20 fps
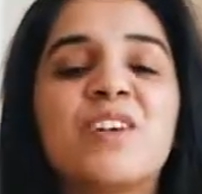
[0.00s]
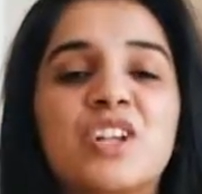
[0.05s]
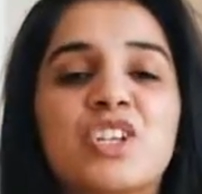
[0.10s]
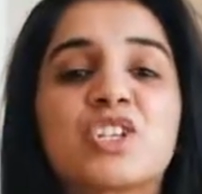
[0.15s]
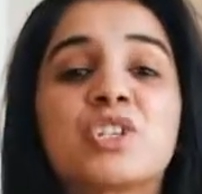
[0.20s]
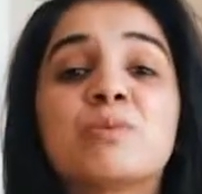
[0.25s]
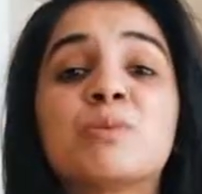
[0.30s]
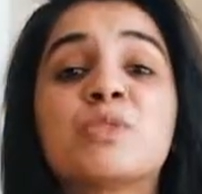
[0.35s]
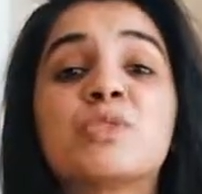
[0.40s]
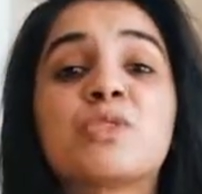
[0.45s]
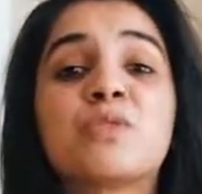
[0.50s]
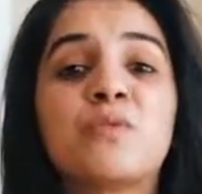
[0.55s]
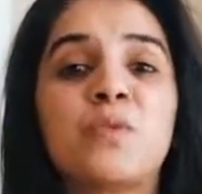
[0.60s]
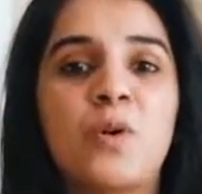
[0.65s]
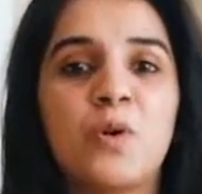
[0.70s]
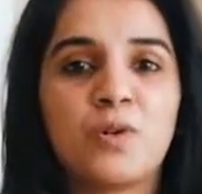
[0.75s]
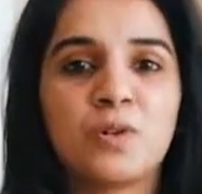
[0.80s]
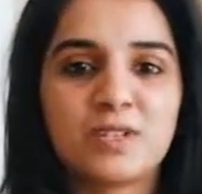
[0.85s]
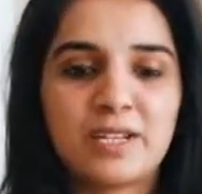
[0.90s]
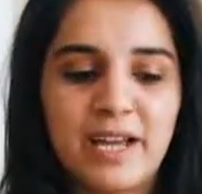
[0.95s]
vegetables of
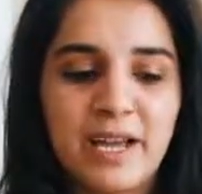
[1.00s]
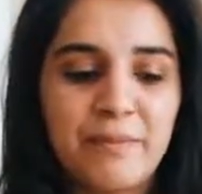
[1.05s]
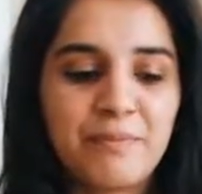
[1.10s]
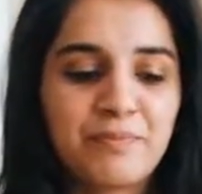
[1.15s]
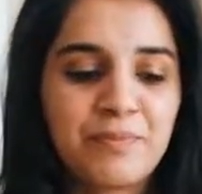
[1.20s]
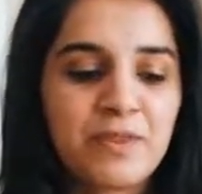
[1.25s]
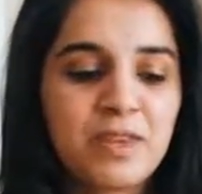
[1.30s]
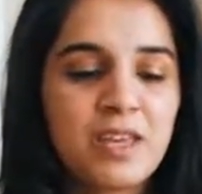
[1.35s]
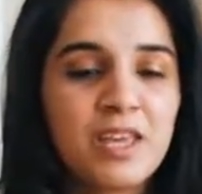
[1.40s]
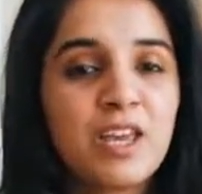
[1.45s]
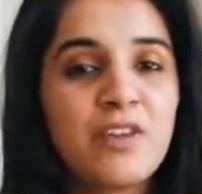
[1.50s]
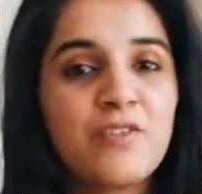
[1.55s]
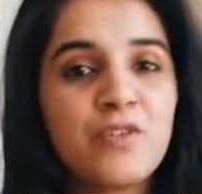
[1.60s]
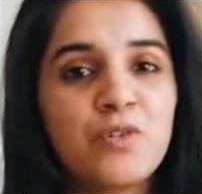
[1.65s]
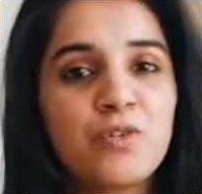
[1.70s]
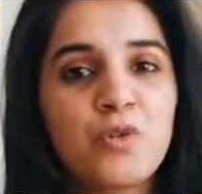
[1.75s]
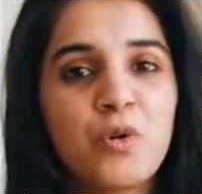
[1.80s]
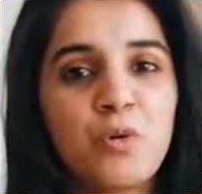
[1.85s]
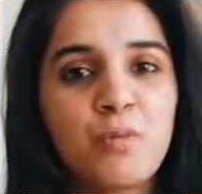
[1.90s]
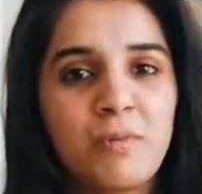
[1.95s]
all time. If
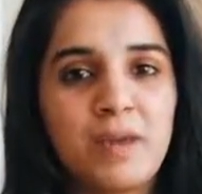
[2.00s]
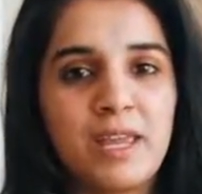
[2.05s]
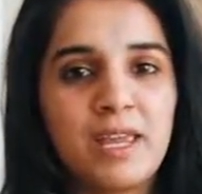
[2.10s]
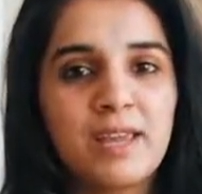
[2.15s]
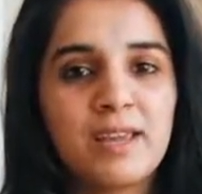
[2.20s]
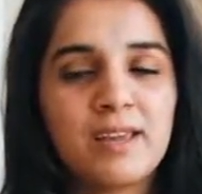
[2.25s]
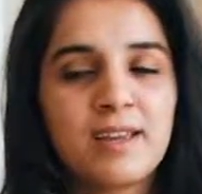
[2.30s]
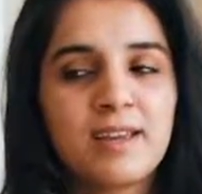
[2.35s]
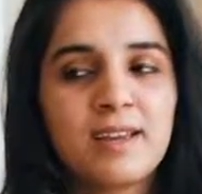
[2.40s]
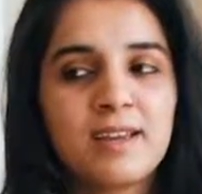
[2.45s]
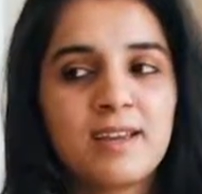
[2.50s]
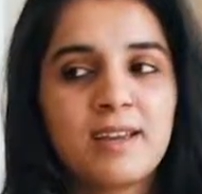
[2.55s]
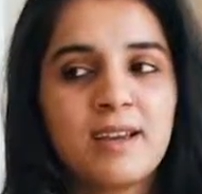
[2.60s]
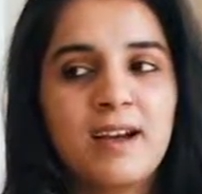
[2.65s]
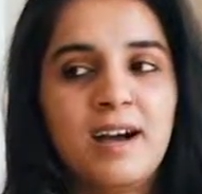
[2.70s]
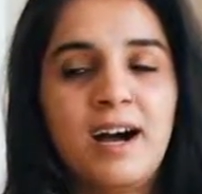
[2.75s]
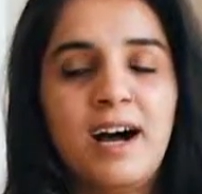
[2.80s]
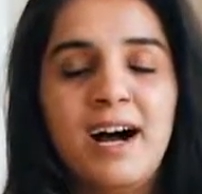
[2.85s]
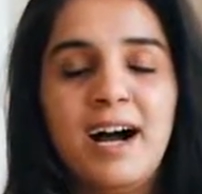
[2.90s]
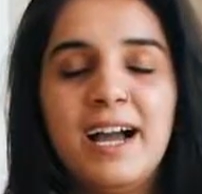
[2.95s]
you know me,
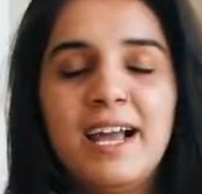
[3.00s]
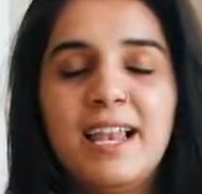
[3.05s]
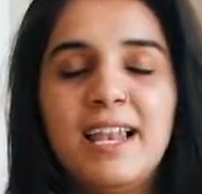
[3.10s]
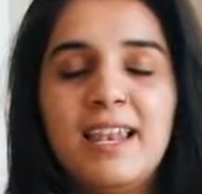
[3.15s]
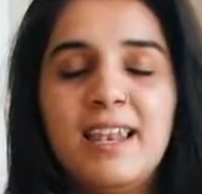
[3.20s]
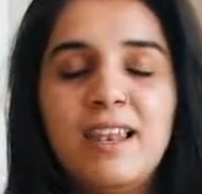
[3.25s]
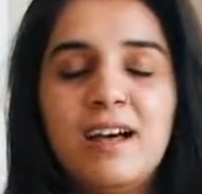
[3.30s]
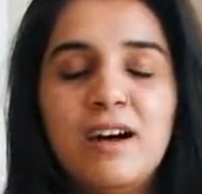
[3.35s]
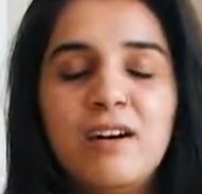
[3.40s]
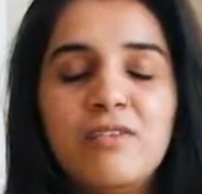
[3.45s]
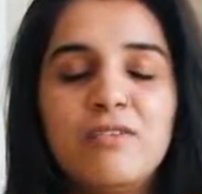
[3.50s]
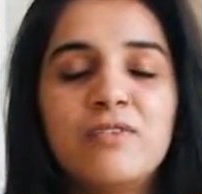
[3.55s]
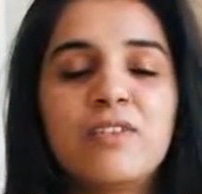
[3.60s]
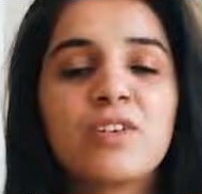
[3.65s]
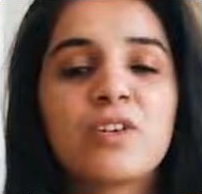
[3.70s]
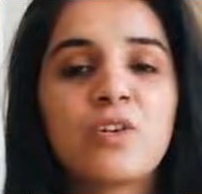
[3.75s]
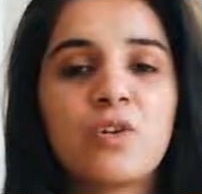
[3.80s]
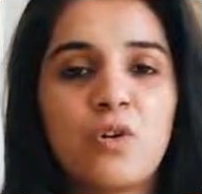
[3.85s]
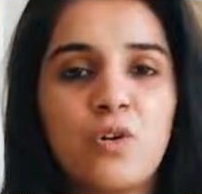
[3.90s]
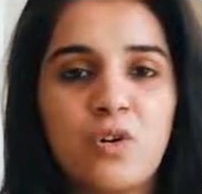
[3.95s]
I love
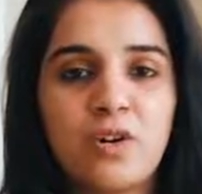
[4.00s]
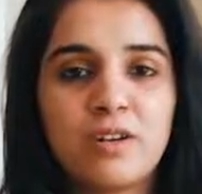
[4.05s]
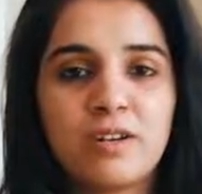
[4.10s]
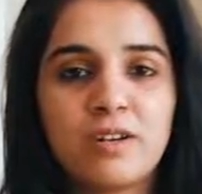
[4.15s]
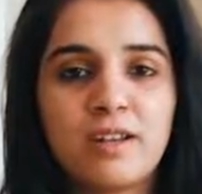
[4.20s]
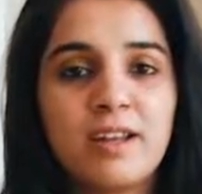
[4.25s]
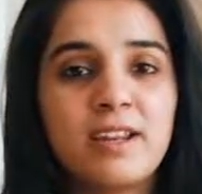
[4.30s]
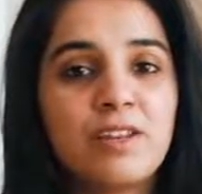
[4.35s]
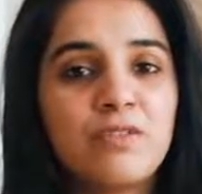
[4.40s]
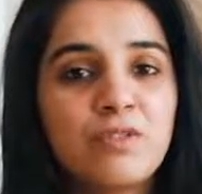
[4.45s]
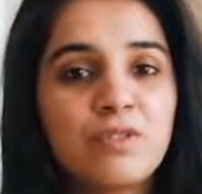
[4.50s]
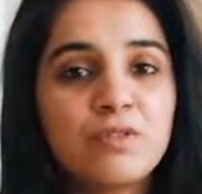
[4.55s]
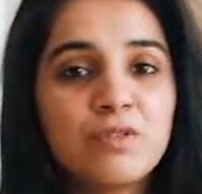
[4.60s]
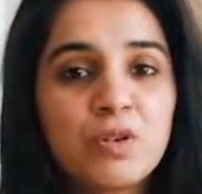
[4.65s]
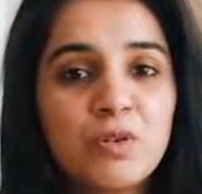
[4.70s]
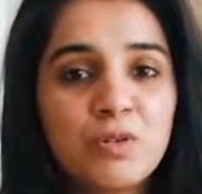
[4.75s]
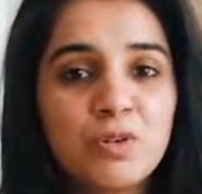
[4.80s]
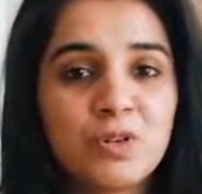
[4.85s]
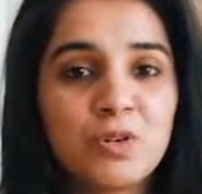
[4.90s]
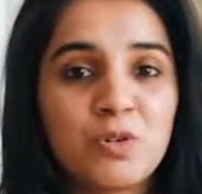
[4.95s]
corn, and if you
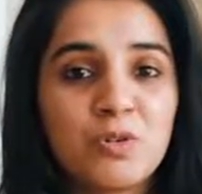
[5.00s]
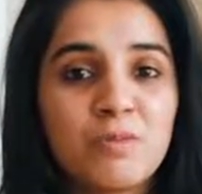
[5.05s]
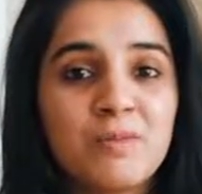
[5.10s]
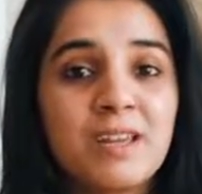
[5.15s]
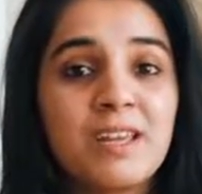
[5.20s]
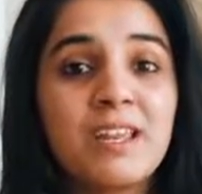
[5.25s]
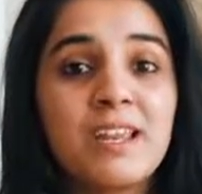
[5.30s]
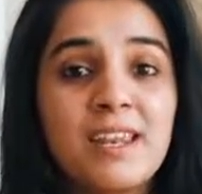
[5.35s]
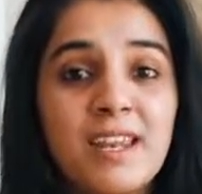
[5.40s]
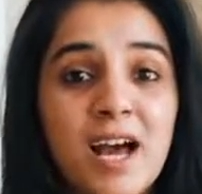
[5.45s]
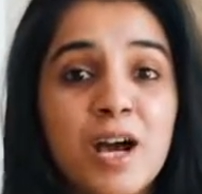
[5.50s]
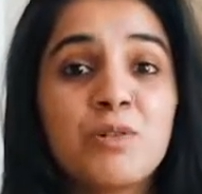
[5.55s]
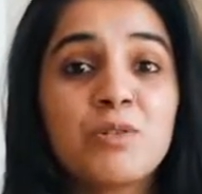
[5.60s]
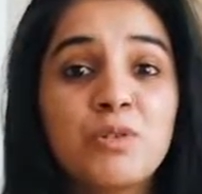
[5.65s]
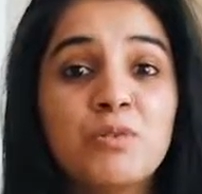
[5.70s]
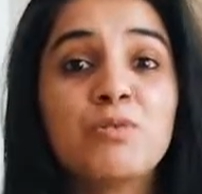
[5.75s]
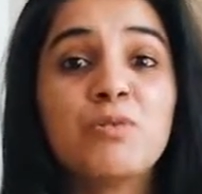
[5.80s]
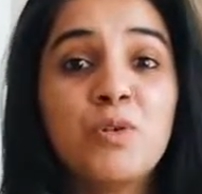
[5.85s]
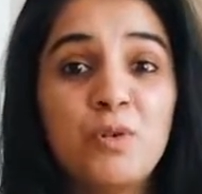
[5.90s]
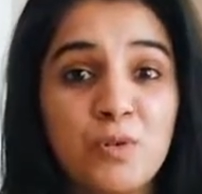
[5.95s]
don't know me, now
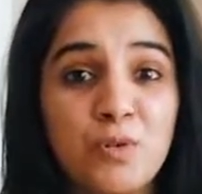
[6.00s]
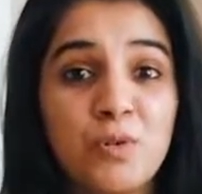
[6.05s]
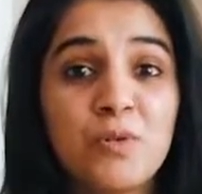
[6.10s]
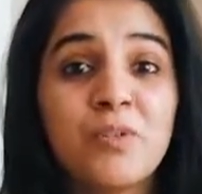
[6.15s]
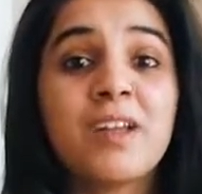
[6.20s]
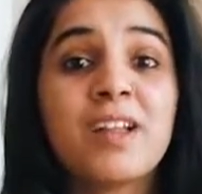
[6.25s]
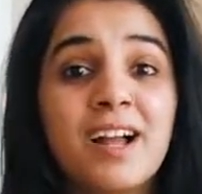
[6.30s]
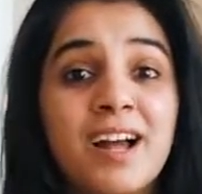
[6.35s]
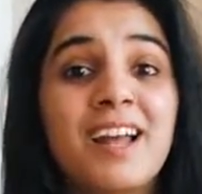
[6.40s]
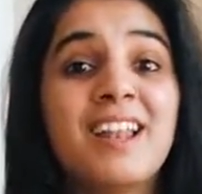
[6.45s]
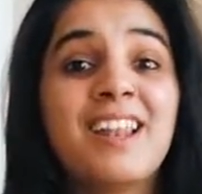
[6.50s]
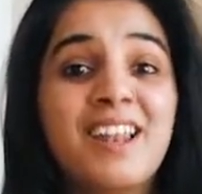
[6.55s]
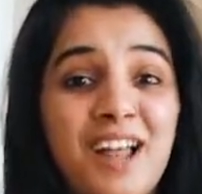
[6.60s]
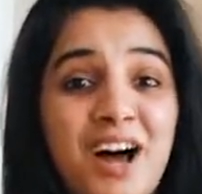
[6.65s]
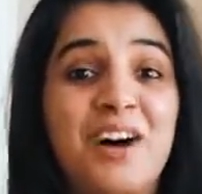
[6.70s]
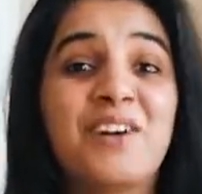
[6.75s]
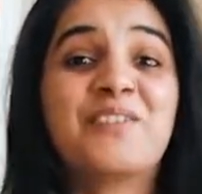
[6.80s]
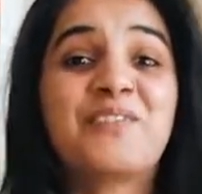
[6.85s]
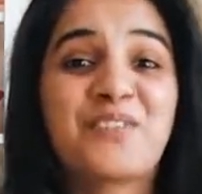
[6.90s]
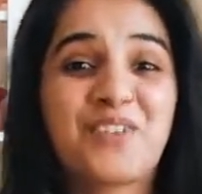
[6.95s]
you know that I
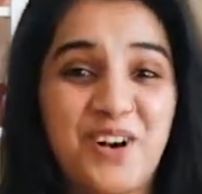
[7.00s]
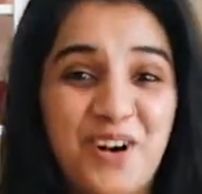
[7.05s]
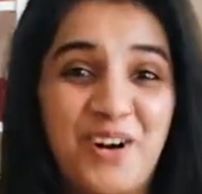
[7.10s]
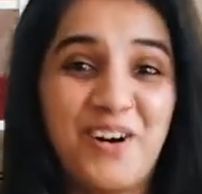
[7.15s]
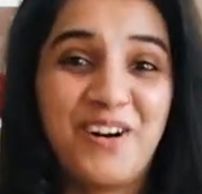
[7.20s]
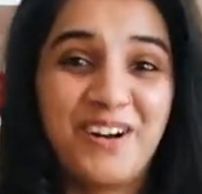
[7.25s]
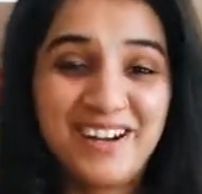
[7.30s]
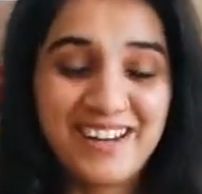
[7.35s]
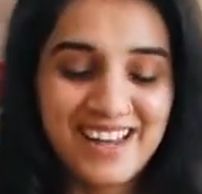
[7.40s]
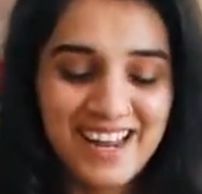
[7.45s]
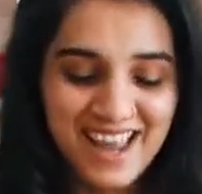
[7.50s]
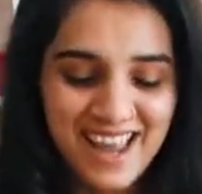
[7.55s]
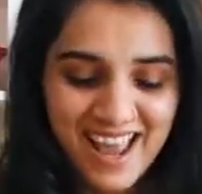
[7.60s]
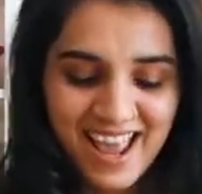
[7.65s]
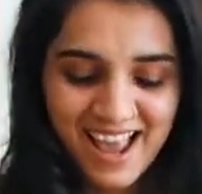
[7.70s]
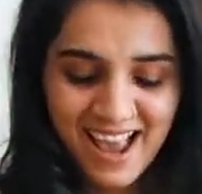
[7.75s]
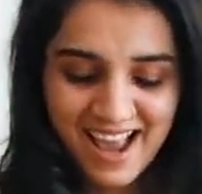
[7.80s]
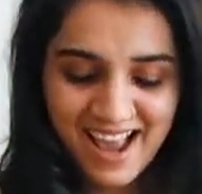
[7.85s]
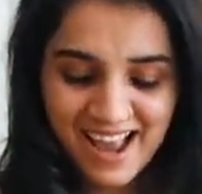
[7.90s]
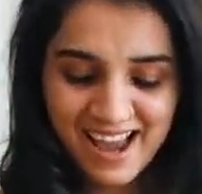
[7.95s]
love corn.
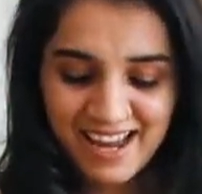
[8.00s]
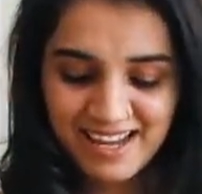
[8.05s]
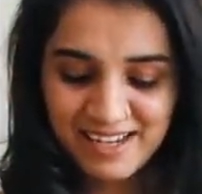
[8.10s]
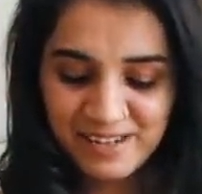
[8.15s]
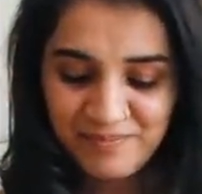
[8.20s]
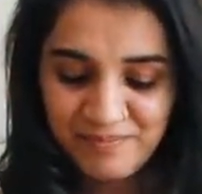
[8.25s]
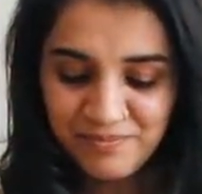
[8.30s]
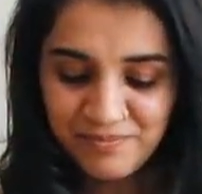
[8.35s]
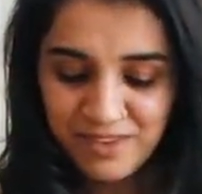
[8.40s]
And